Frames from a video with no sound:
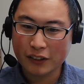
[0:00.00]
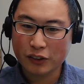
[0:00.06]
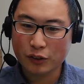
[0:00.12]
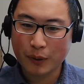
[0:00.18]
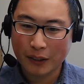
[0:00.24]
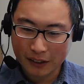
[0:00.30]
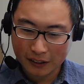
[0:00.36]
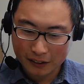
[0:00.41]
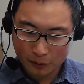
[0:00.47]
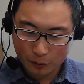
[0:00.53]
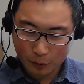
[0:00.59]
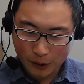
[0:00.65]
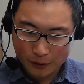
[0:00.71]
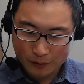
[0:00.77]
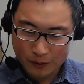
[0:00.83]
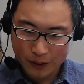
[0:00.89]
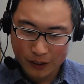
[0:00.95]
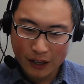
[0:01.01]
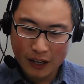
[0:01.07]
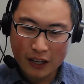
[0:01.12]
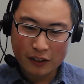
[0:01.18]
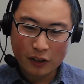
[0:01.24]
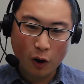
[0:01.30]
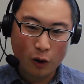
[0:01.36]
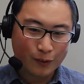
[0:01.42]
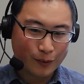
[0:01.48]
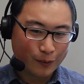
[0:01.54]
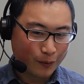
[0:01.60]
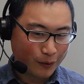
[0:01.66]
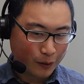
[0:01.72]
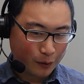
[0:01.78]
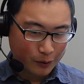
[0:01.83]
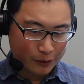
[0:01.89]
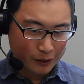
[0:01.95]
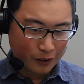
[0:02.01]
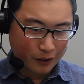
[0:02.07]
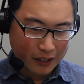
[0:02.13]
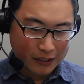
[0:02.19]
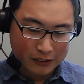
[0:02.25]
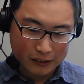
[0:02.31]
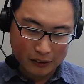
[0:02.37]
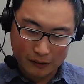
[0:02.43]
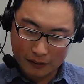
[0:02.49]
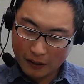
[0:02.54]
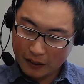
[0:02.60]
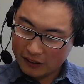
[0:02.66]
All the theories are actually starting from there,